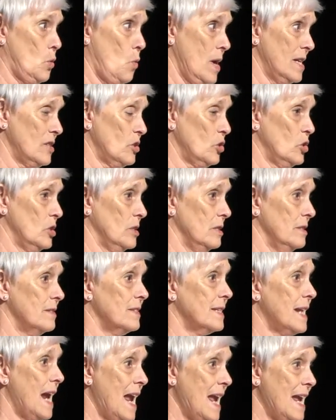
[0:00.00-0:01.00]

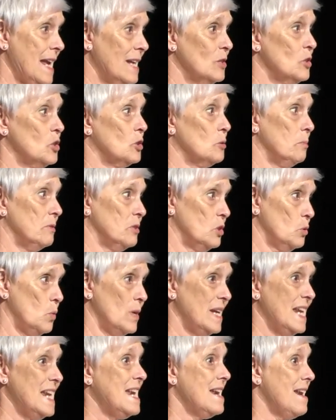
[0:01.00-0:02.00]
questions to answer
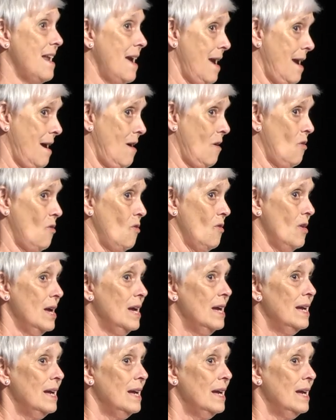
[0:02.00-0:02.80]
between now